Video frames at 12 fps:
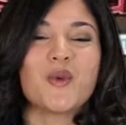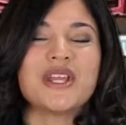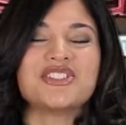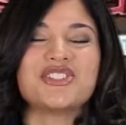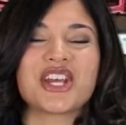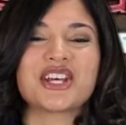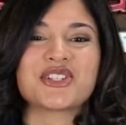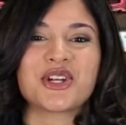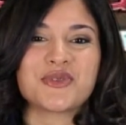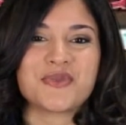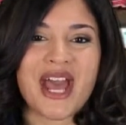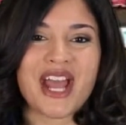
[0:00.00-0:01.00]
We just
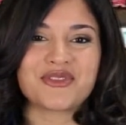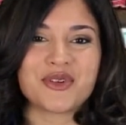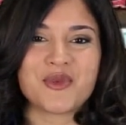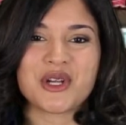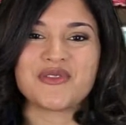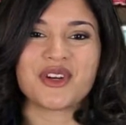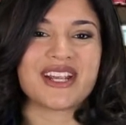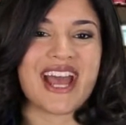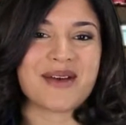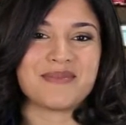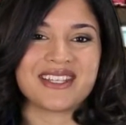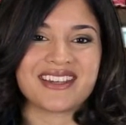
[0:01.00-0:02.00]
heard back from one of our
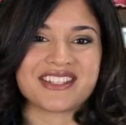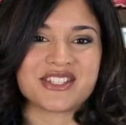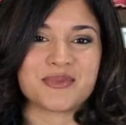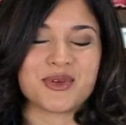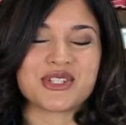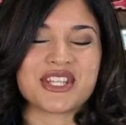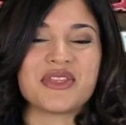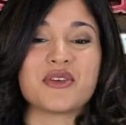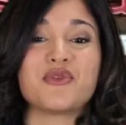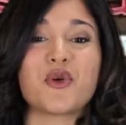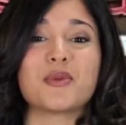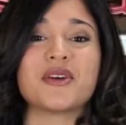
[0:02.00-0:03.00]
happy customers in the
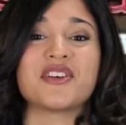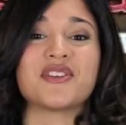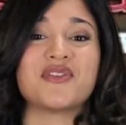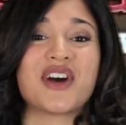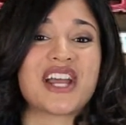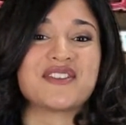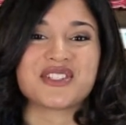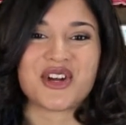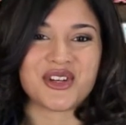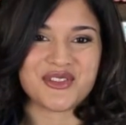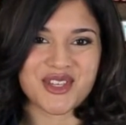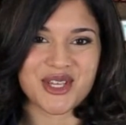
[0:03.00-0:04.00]
form of a
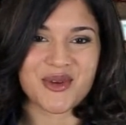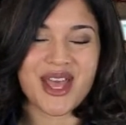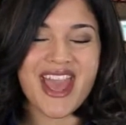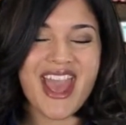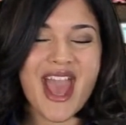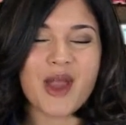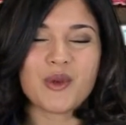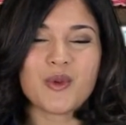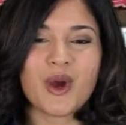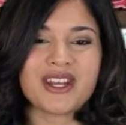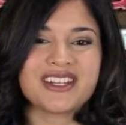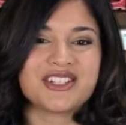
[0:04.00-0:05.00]
five-star review, and we
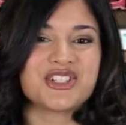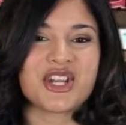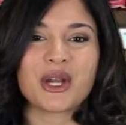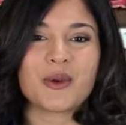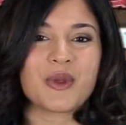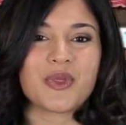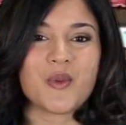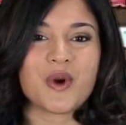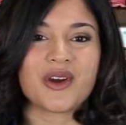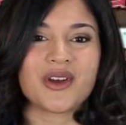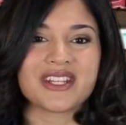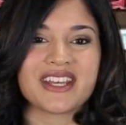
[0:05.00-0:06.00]
wanted to share it with the
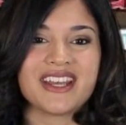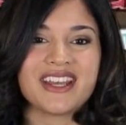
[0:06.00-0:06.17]
world.